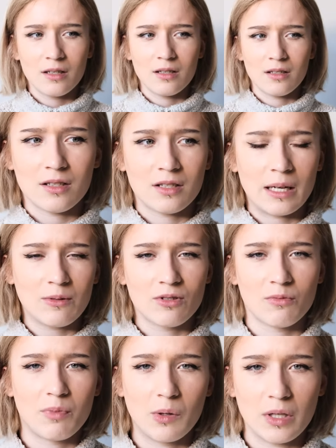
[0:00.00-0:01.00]
just sounds so
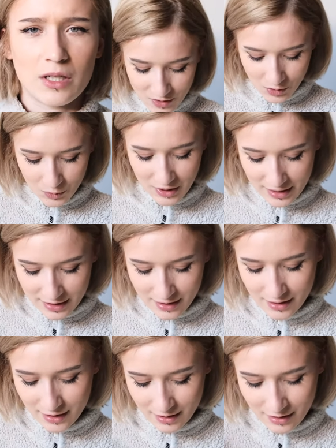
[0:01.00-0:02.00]
Polish. So this
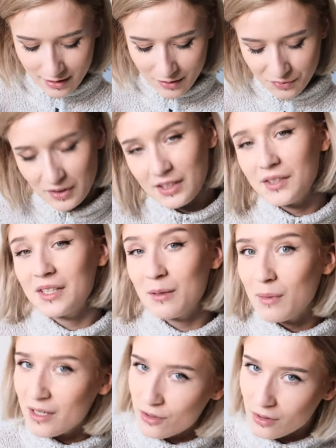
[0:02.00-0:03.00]
Victoria
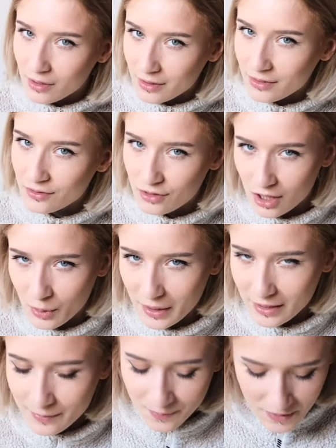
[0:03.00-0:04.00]
Mazur
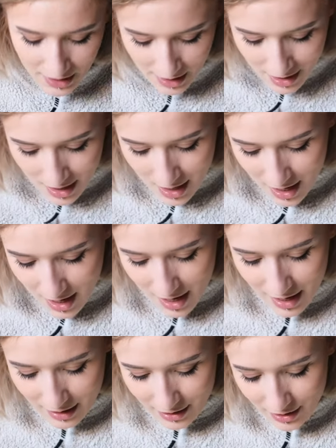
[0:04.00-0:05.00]
drawing
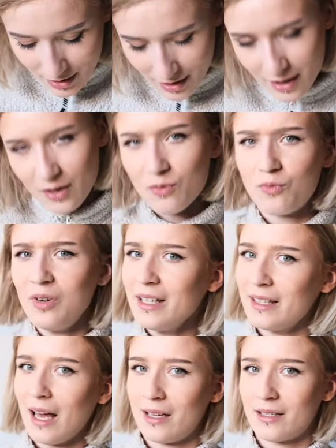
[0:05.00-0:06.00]
is really
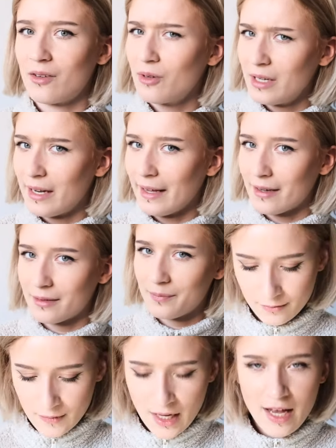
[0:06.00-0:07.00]
nice. I really like it.
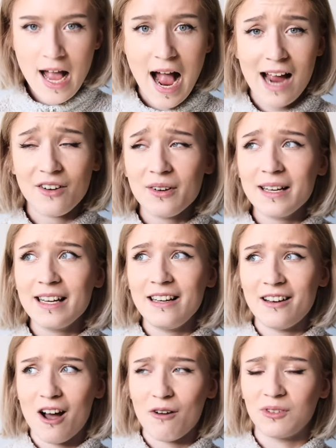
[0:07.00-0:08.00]
I really
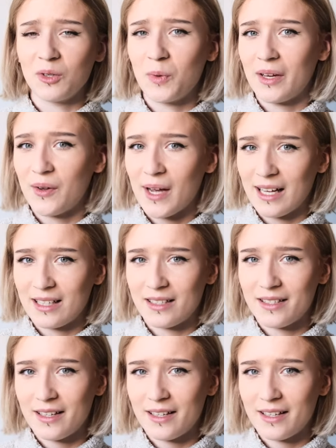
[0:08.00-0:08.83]
love the way you added